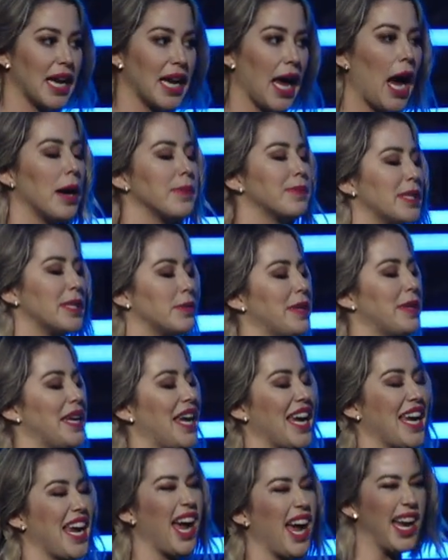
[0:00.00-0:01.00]
had happened to me
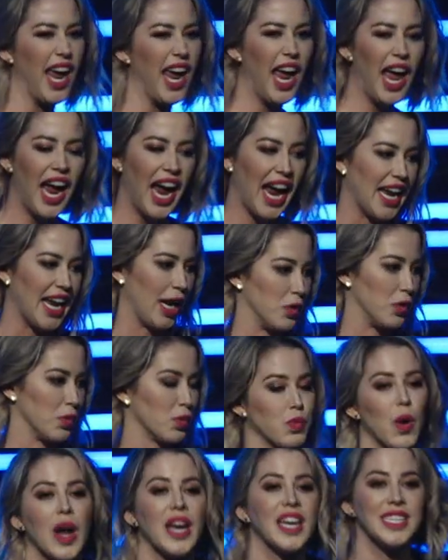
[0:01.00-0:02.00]
again, and I
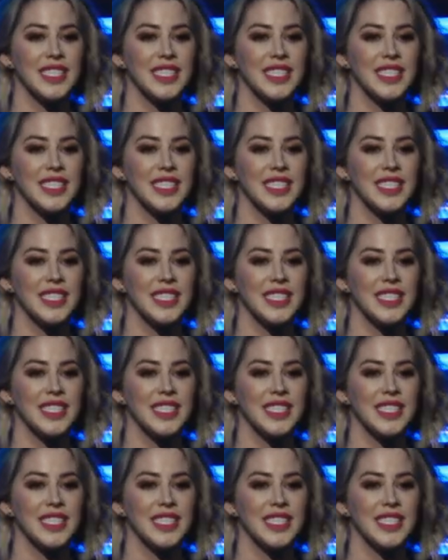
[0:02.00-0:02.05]
run